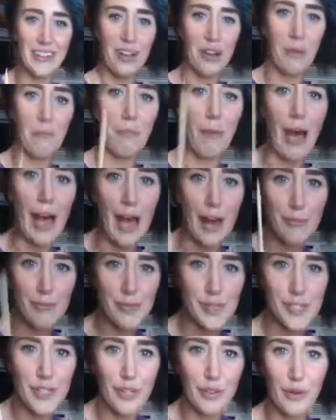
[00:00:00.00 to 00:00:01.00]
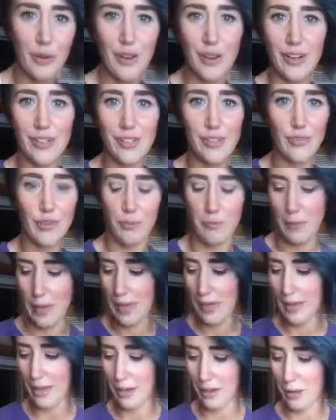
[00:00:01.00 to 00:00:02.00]
kebab skewers from
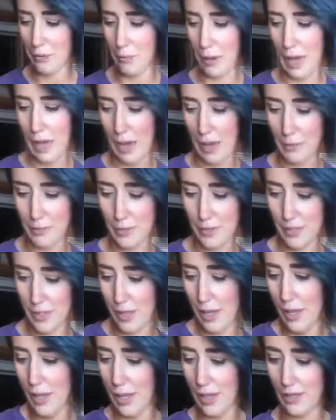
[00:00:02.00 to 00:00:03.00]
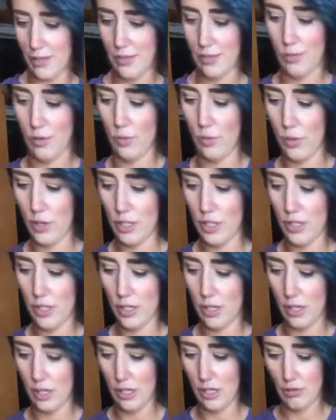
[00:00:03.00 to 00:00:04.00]
making kebabs, and so we're
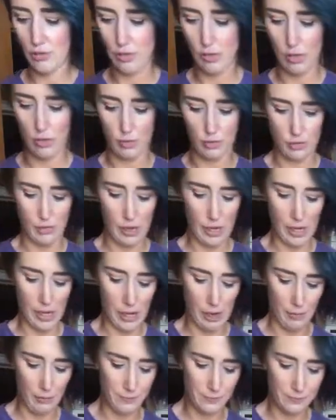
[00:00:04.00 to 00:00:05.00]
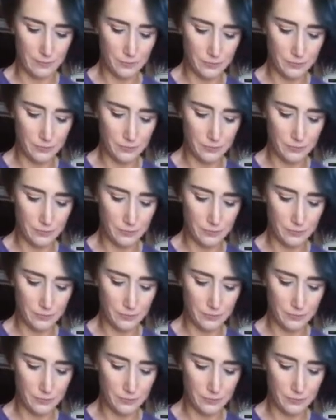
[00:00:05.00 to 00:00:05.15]
just gonna use those right now.